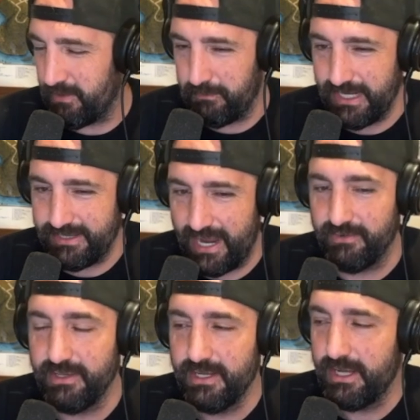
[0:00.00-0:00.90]
beatdown.
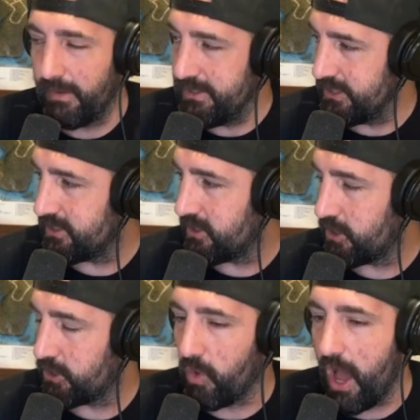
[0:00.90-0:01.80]
I mean, just
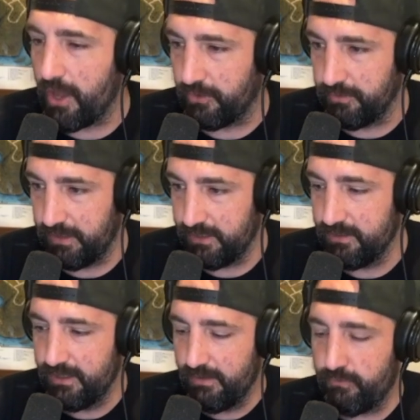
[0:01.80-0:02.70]
throttled me.
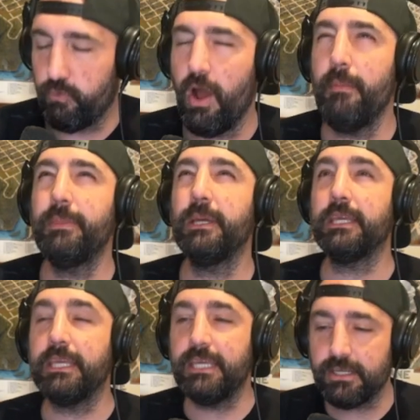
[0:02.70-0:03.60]
From the
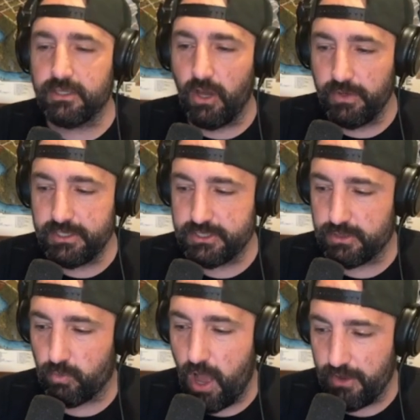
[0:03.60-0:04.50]
get-go, he just
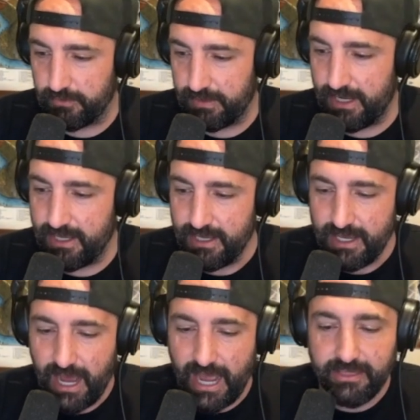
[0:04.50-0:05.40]
throttled me.
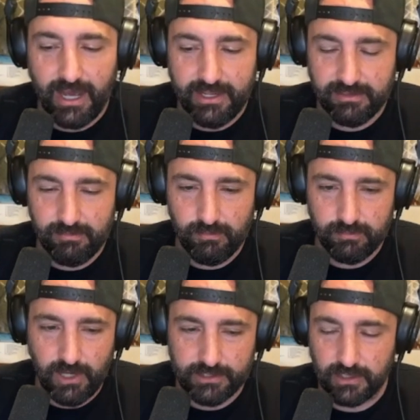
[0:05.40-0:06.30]
I
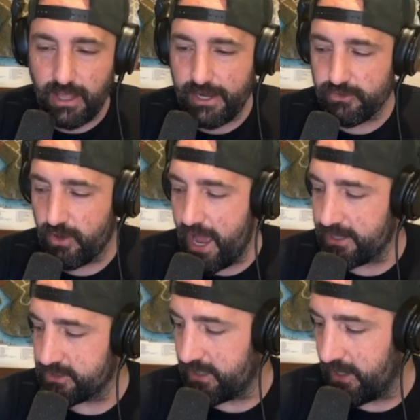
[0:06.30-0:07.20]
talked a lot of trash
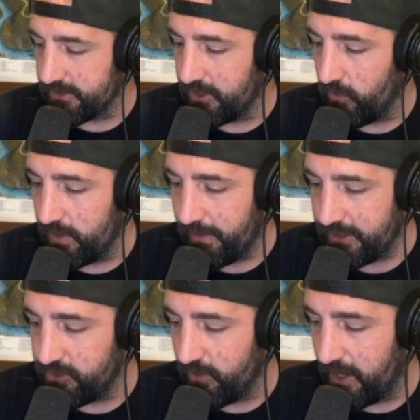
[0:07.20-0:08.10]
saying I was going to win by
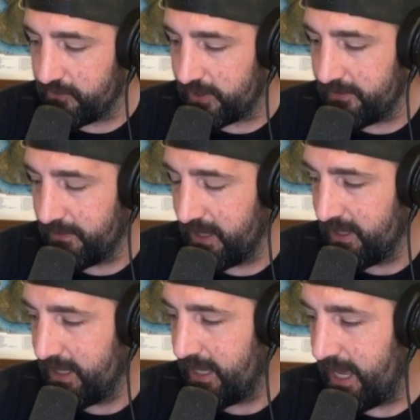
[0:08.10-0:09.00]
200,
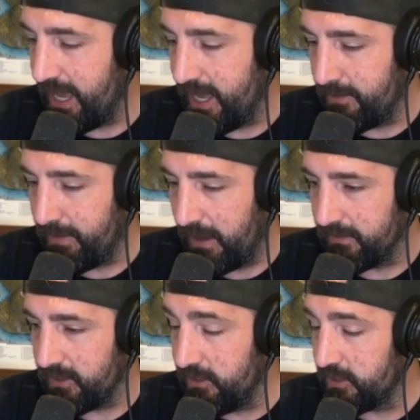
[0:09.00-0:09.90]
and about
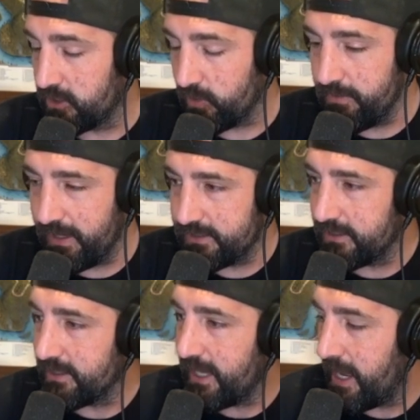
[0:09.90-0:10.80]
3 minutes into
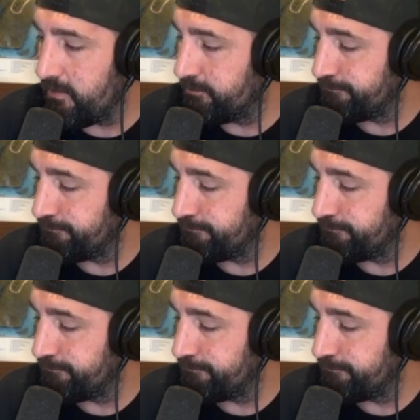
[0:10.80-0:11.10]
the game,